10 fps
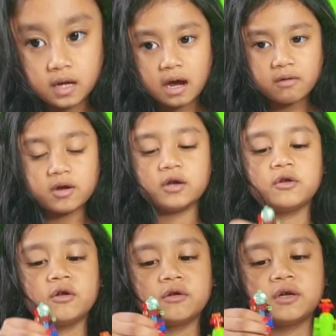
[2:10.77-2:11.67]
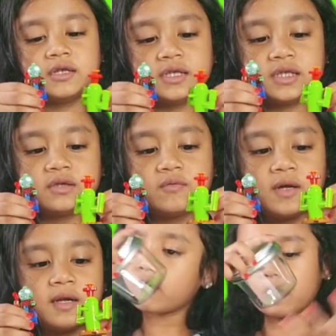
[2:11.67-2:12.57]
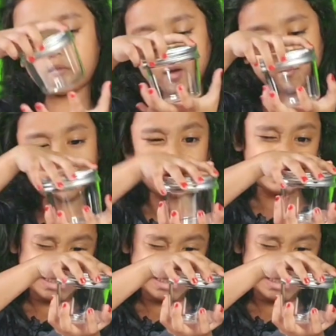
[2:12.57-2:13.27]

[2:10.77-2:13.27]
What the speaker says: Now we are done on this one. We're going to put